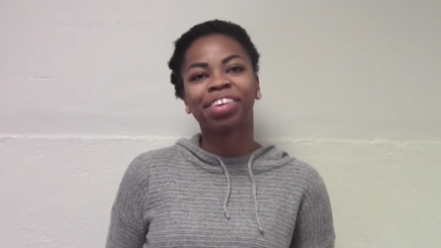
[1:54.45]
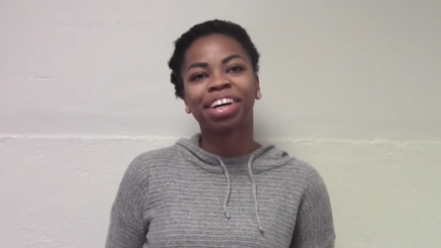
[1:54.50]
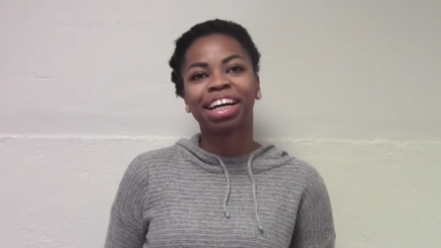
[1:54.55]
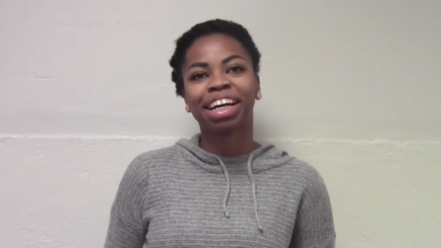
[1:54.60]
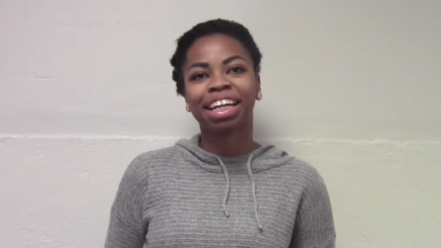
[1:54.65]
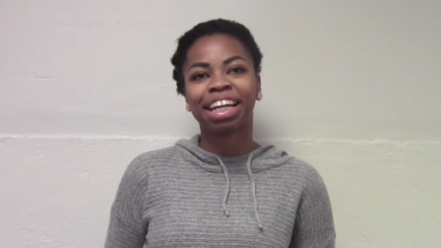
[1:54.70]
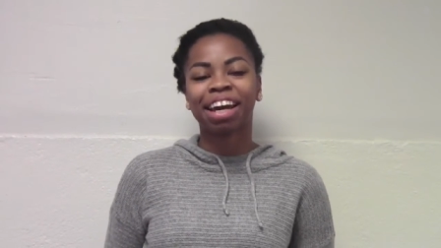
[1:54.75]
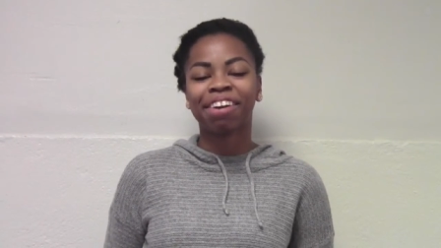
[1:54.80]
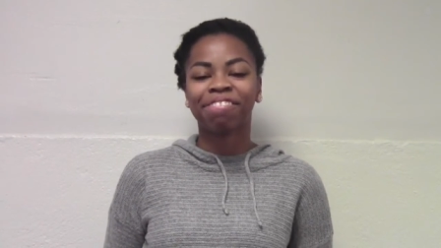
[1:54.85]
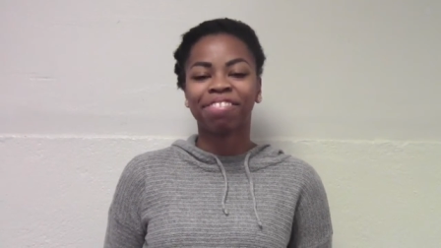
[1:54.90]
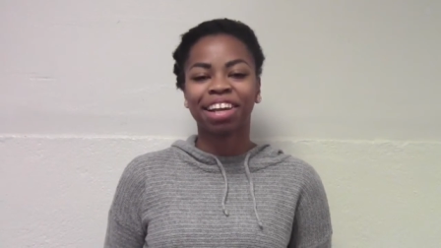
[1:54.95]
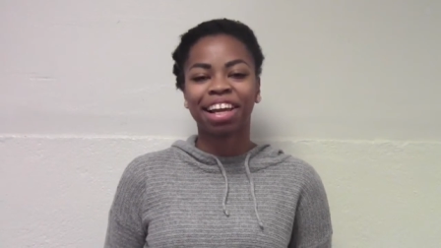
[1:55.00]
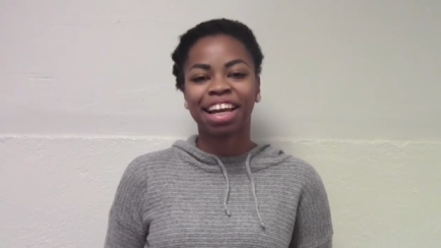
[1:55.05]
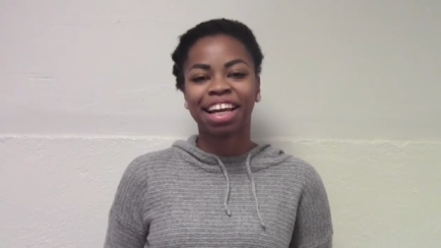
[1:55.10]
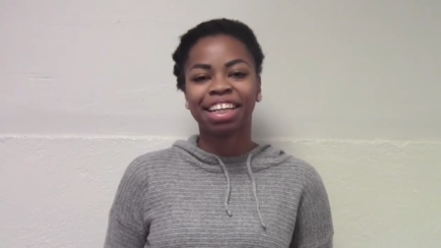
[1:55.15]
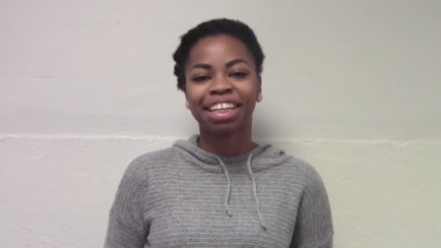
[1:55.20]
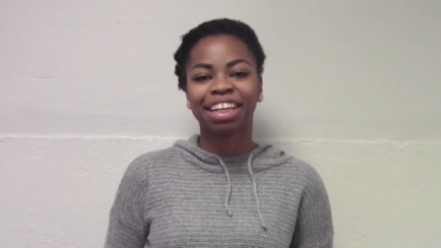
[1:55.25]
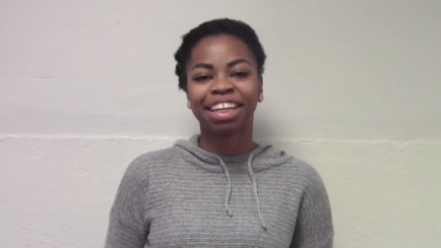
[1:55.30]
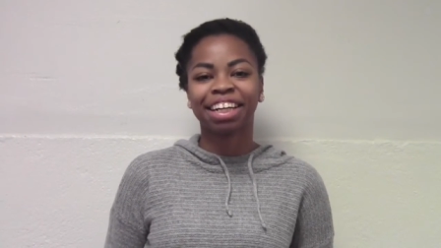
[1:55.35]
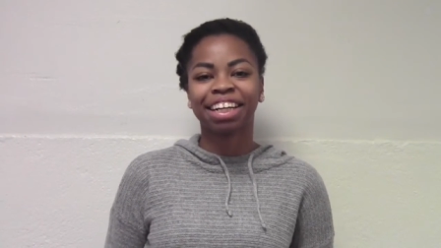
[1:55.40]
but I
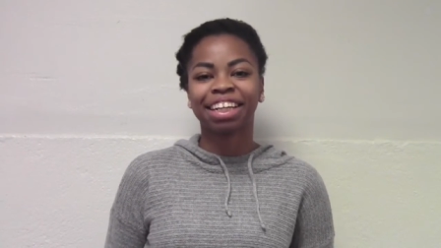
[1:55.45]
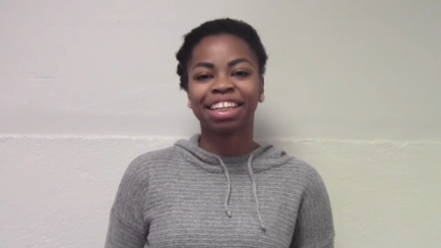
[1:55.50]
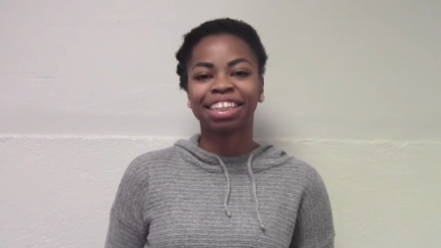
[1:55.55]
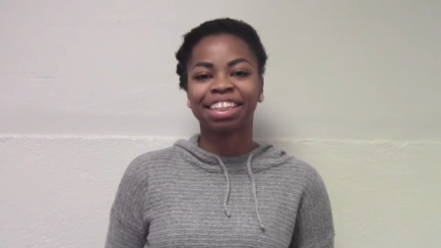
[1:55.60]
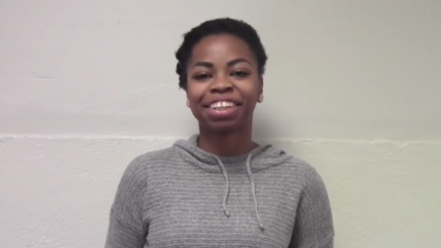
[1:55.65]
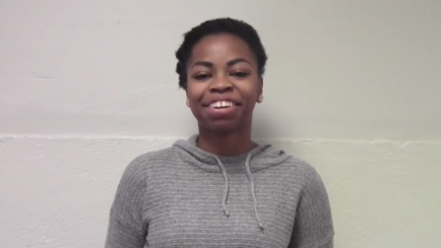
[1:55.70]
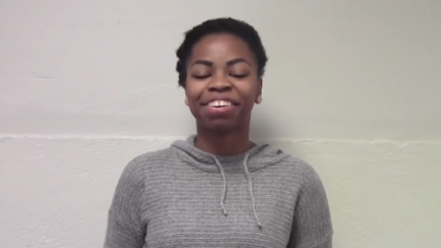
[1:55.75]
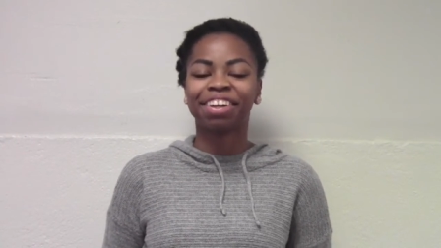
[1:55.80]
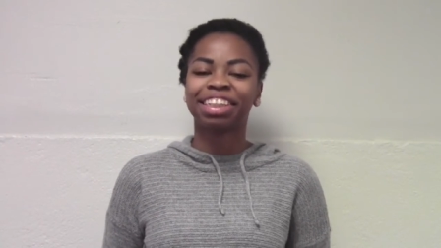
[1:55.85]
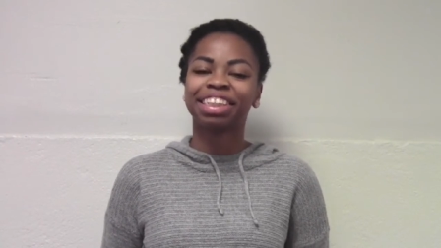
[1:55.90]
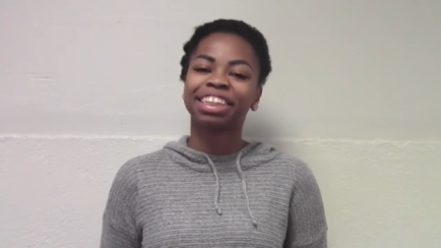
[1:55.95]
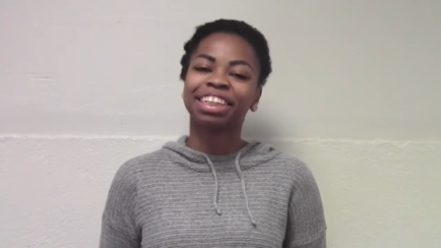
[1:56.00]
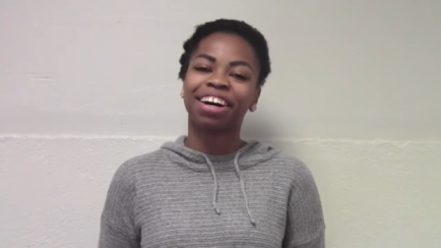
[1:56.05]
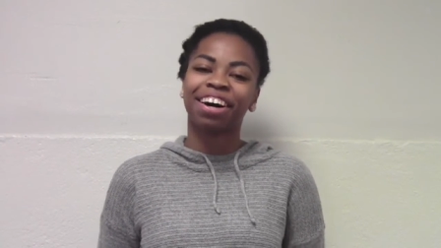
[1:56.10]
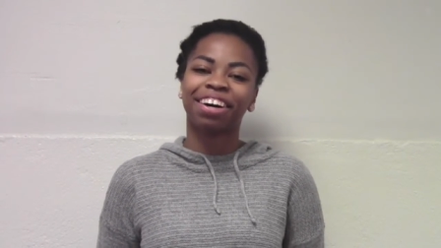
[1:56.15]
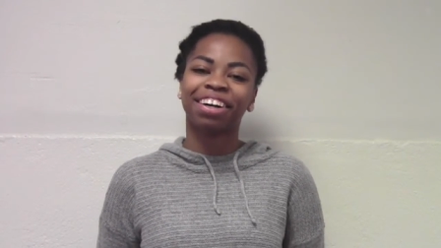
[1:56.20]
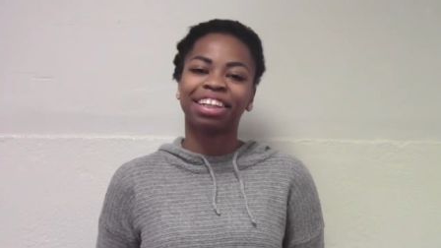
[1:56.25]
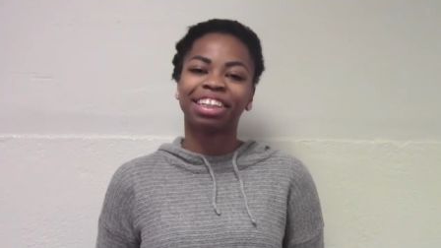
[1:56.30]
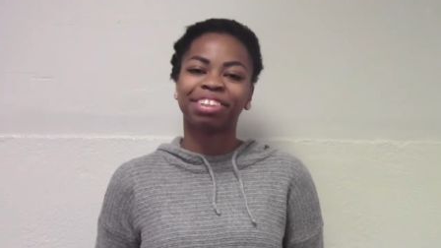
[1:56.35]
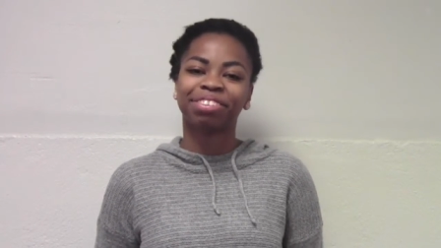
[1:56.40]
plan on going to
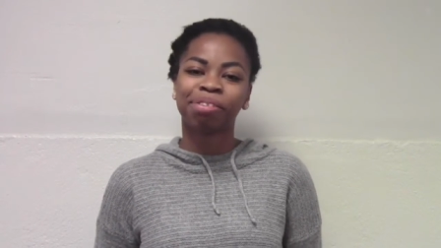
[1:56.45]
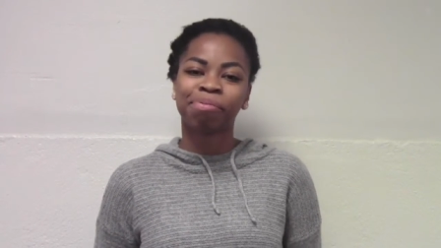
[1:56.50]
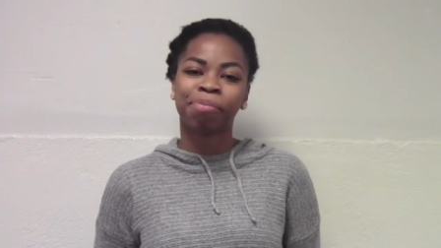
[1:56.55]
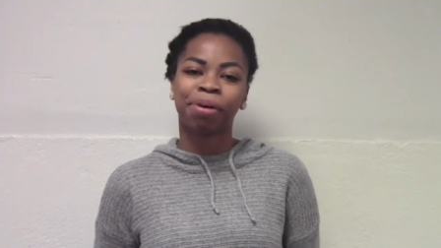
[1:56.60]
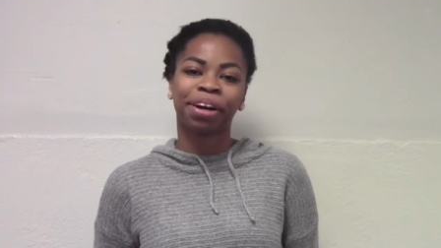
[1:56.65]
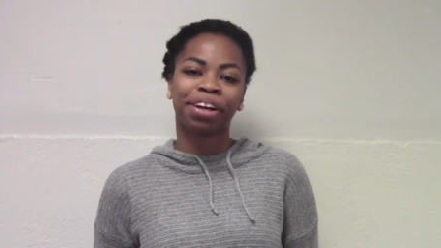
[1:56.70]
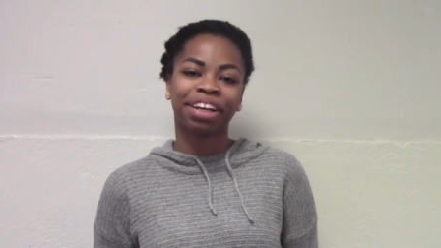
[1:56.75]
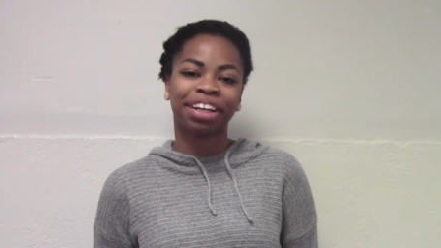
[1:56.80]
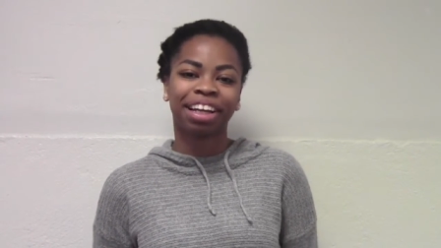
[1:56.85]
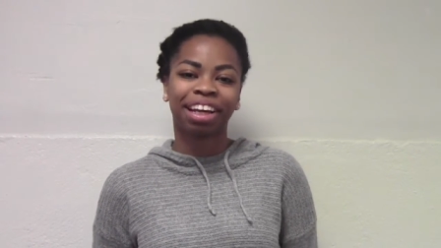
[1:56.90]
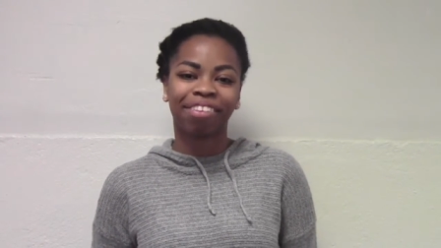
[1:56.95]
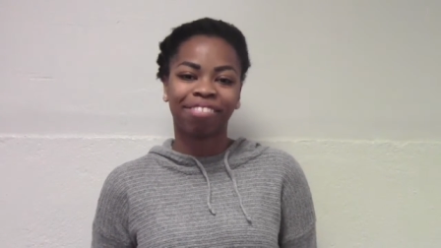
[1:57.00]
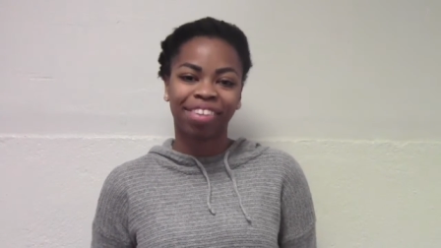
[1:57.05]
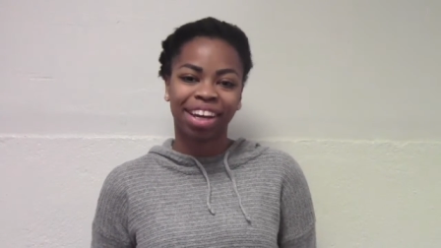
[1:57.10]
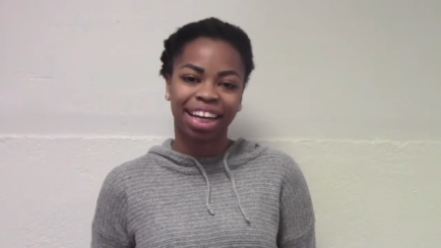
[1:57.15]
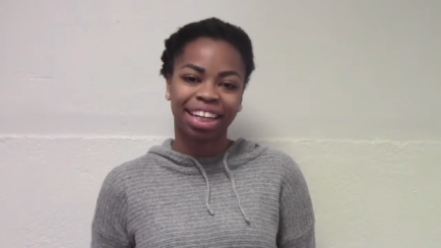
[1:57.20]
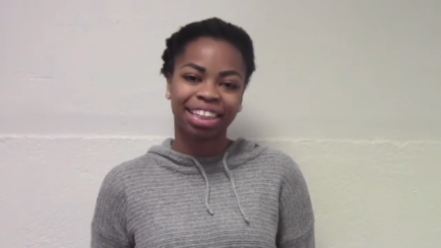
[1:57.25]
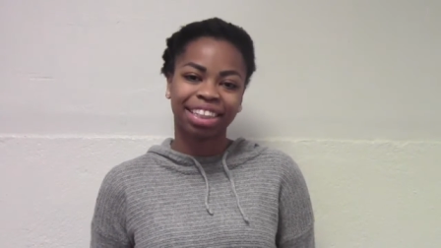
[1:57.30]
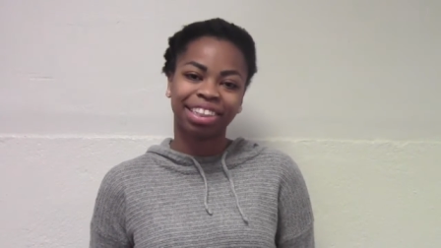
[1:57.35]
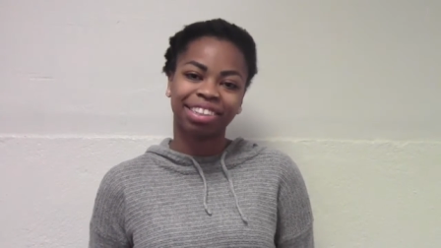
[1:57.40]
college for marketing
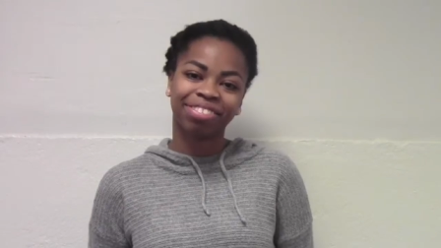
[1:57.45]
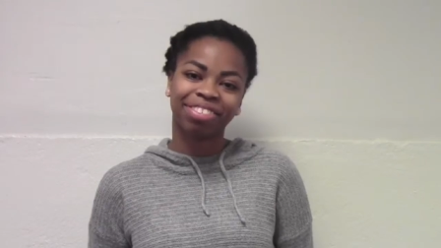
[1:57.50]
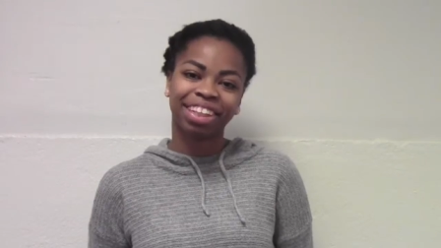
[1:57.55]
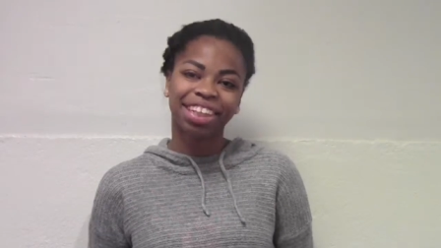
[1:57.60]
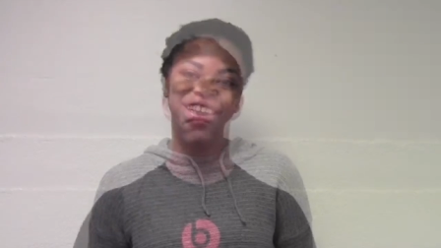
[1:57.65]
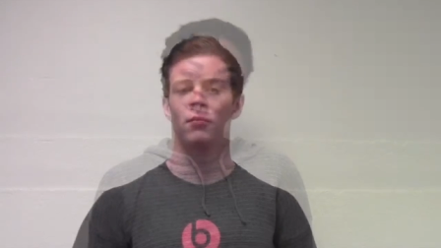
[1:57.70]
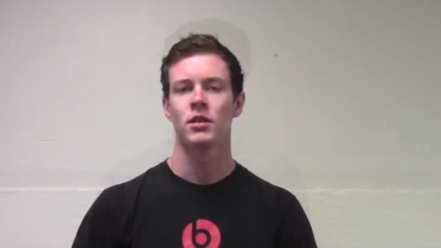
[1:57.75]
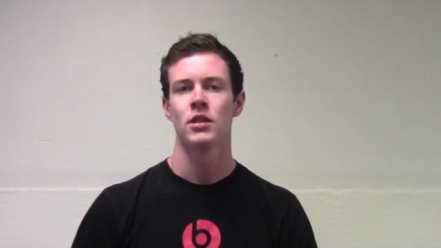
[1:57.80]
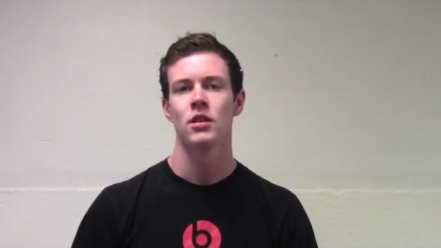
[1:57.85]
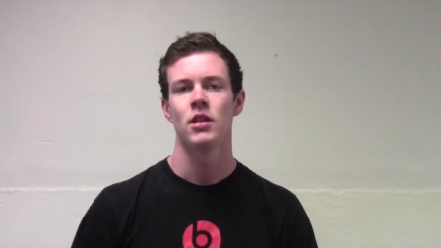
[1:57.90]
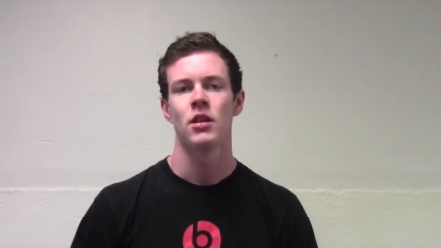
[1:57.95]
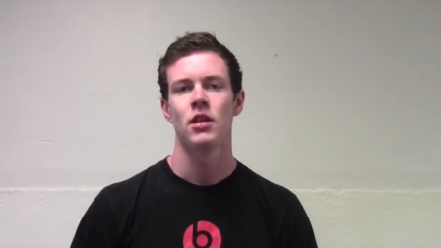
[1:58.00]
management.